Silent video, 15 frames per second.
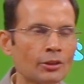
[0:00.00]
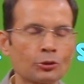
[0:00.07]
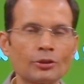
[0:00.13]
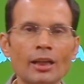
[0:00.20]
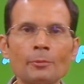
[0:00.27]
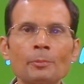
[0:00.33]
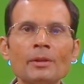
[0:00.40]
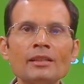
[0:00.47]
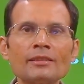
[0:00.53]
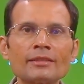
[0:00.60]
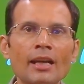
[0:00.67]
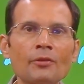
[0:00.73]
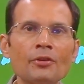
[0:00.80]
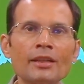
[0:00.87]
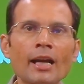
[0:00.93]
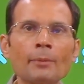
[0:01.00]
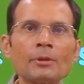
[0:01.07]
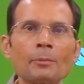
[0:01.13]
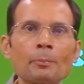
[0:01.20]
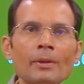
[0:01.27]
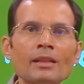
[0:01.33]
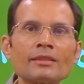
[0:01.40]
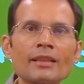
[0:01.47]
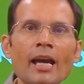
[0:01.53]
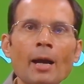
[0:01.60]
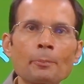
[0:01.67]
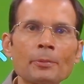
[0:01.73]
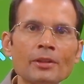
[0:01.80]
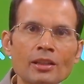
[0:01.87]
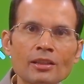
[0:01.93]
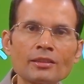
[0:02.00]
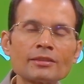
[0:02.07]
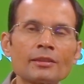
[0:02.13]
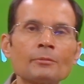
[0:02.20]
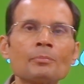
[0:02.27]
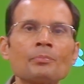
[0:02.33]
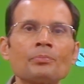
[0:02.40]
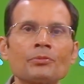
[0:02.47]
So that means every time the pulse appears,